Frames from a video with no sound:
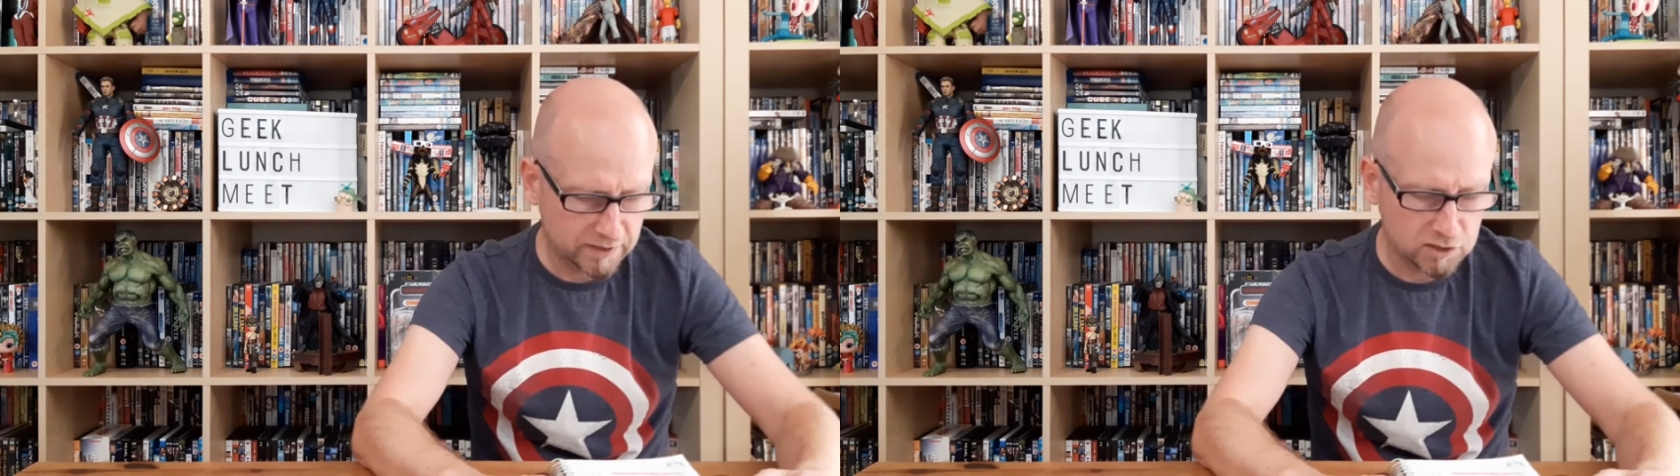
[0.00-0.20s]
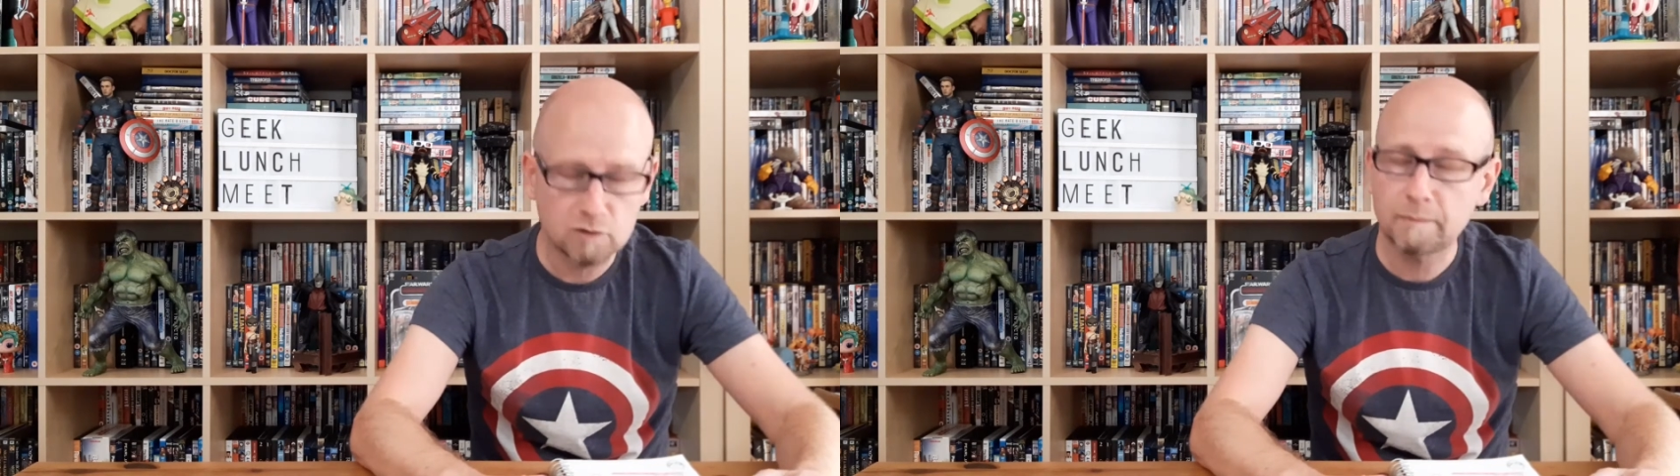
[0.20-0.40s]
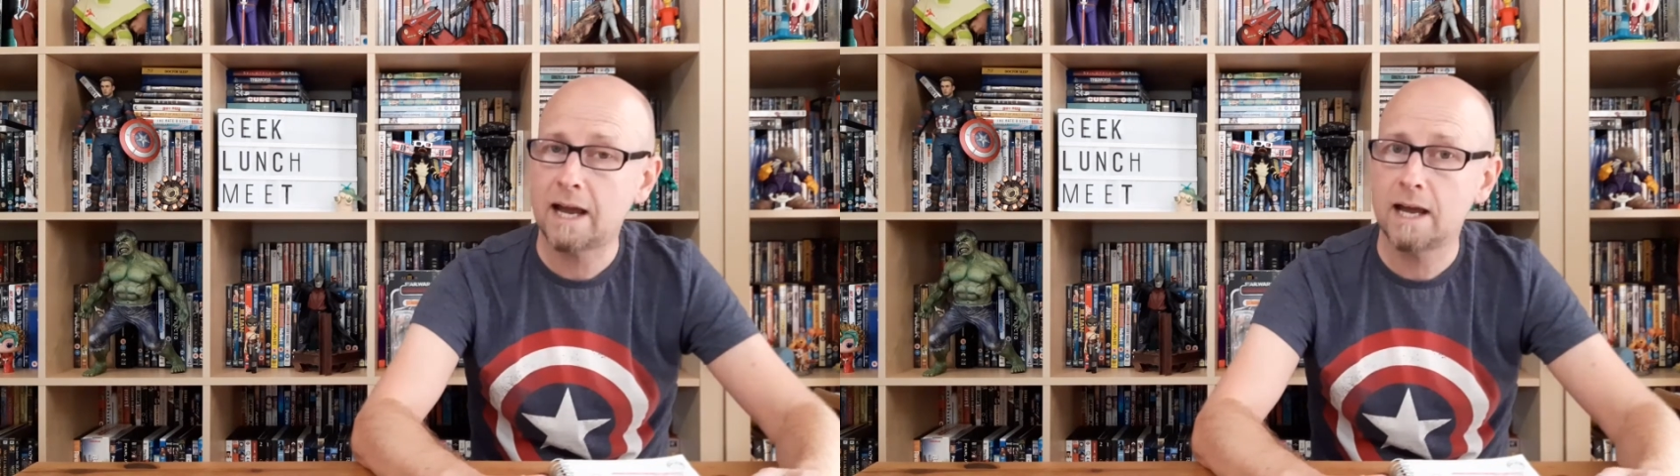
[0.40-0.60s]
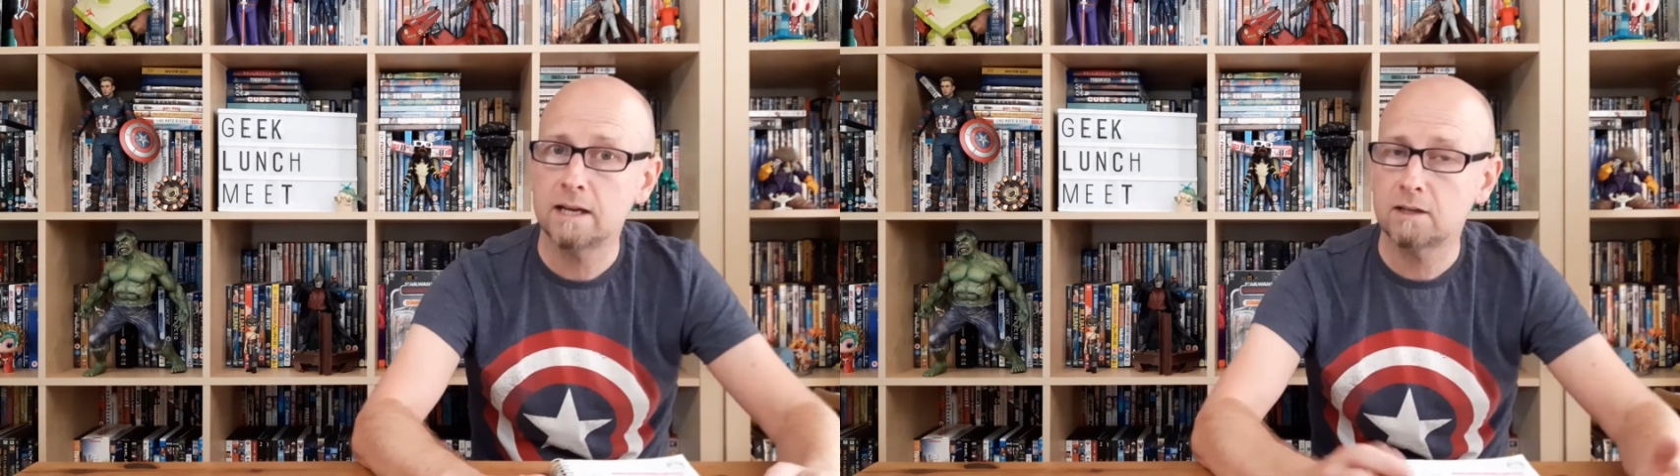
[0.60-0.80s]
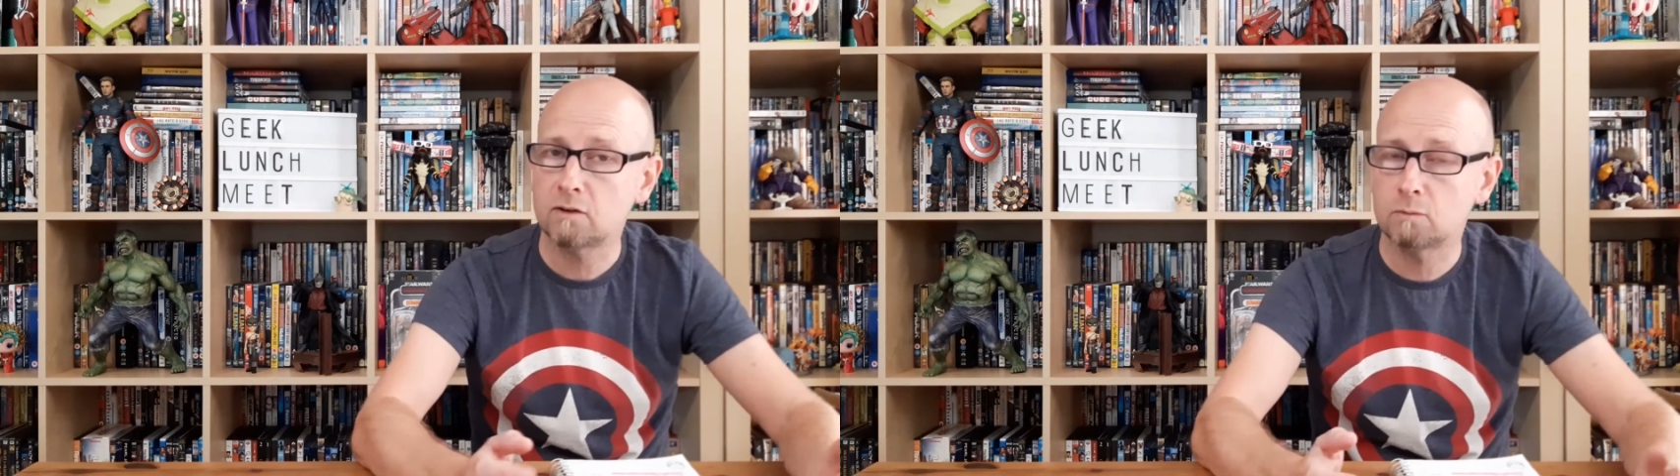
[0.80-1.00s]
It's in
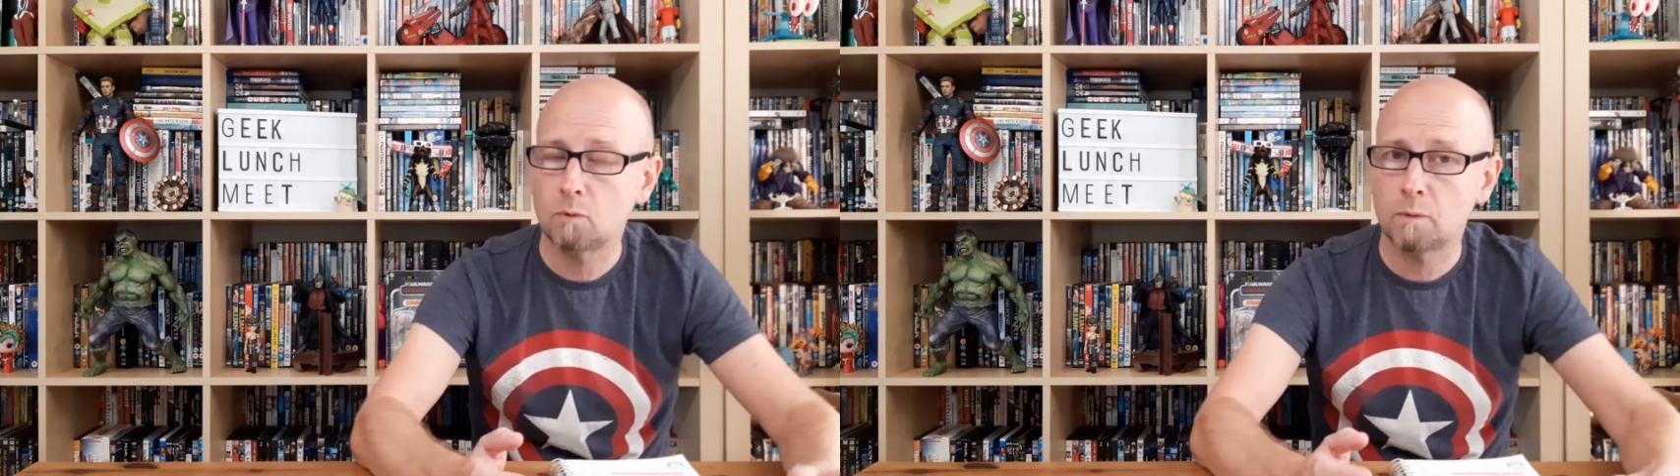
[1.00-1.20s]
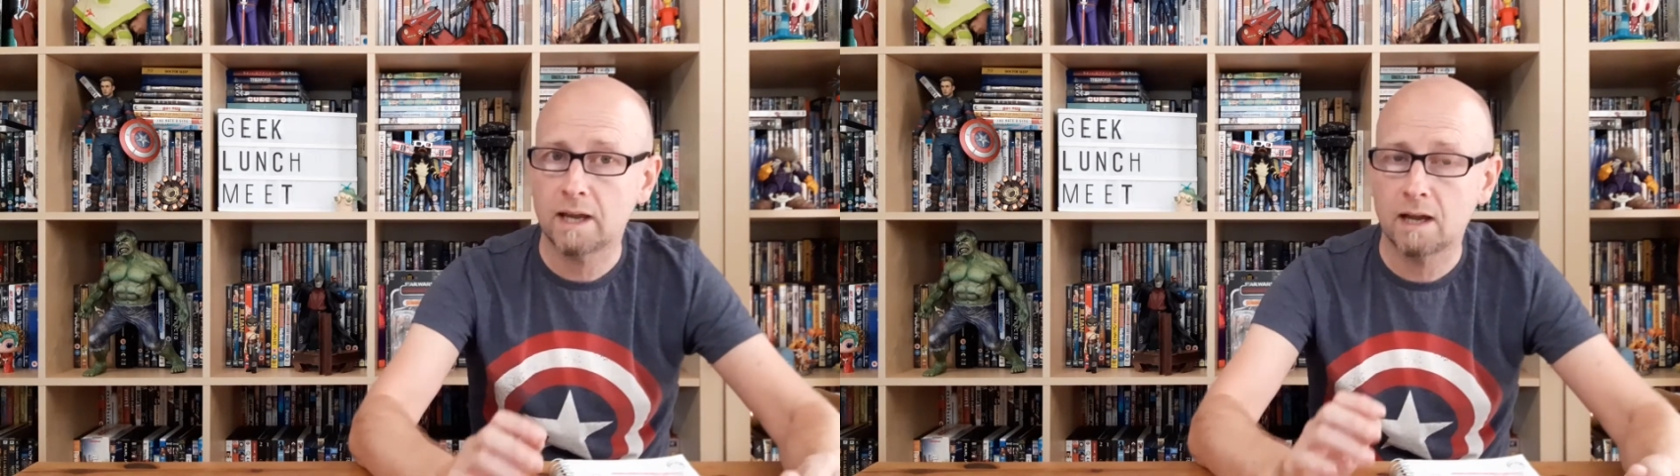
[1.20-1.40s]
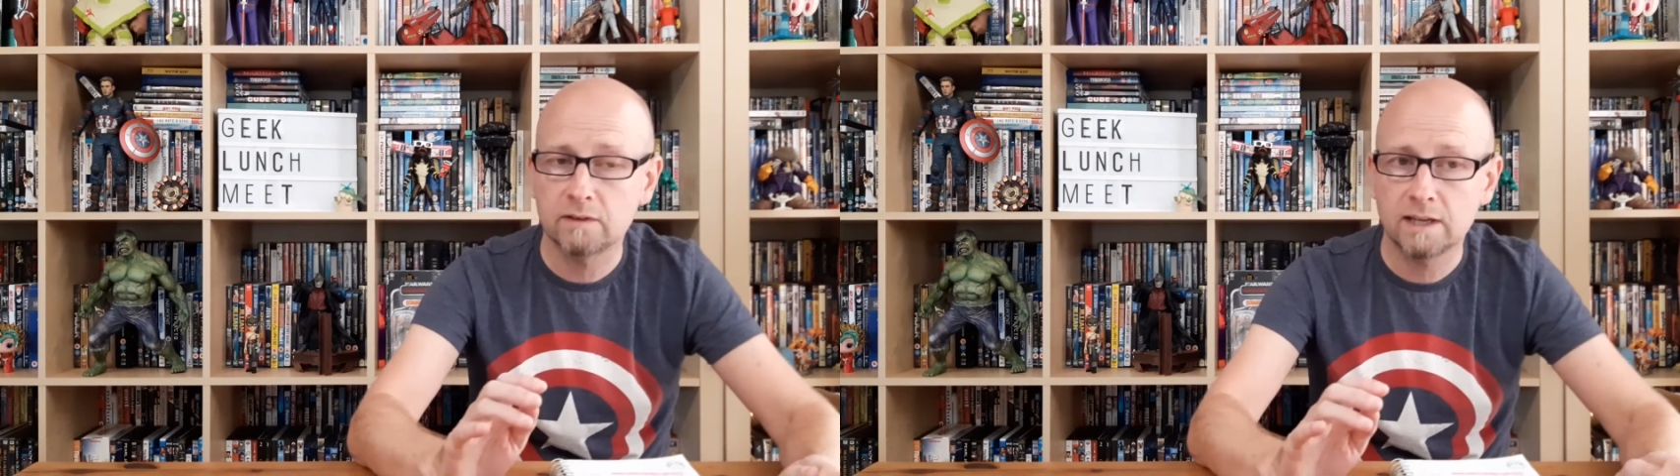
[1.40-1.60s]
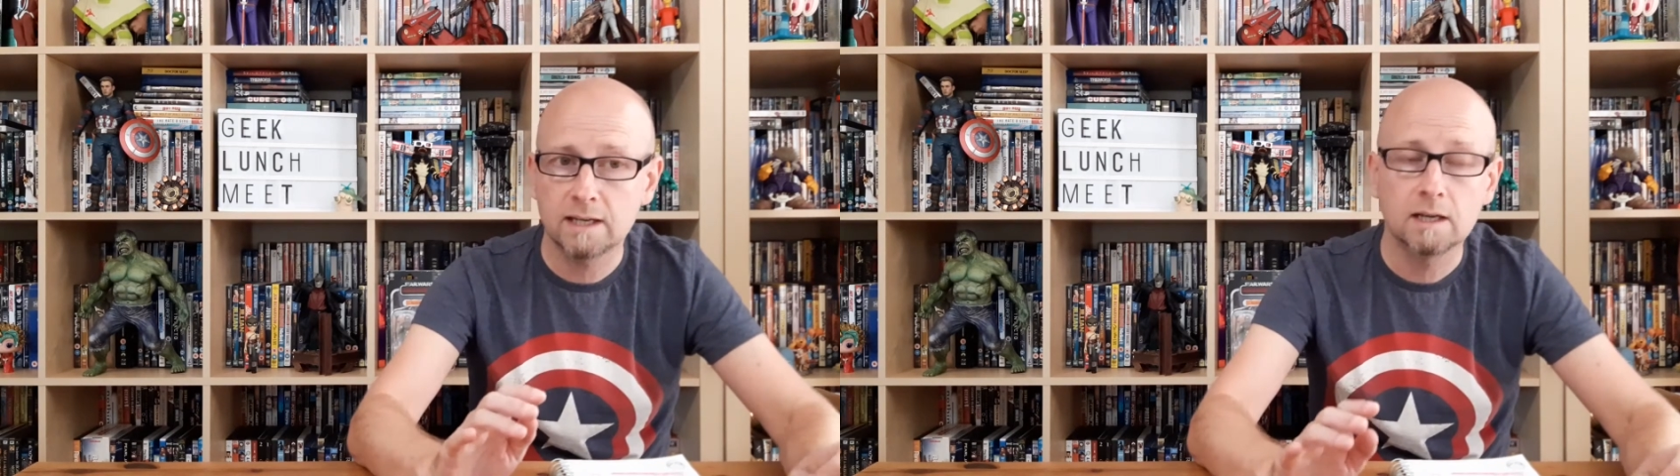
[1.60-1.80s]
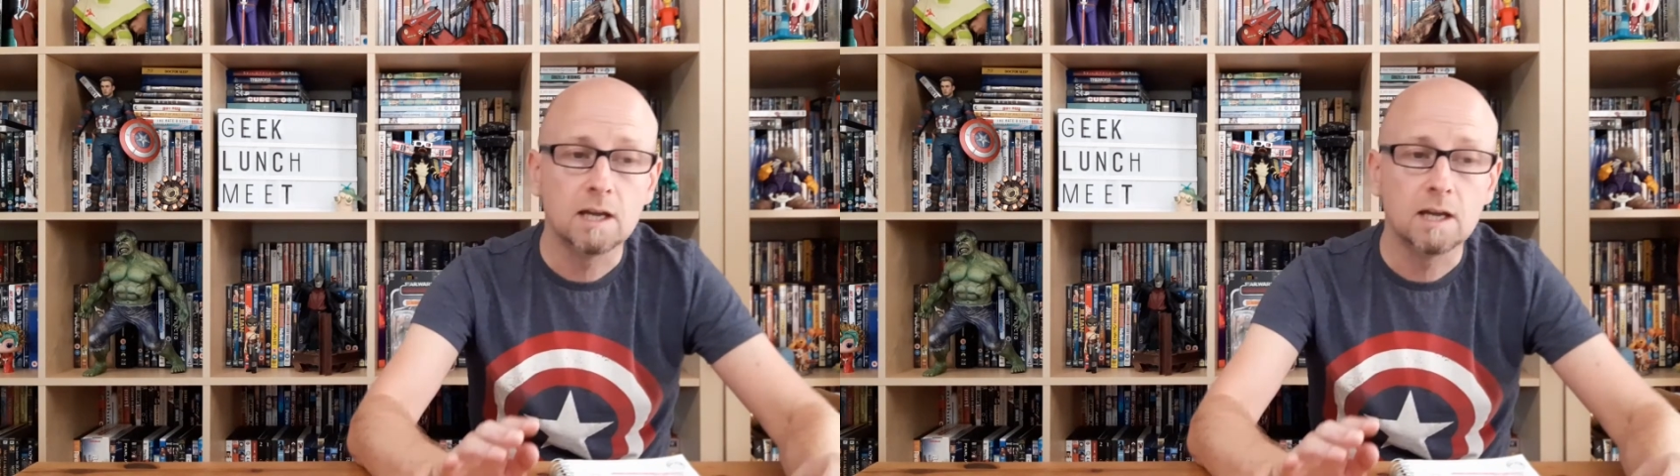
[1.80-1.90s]
Japan. Don't know what we'll get over here.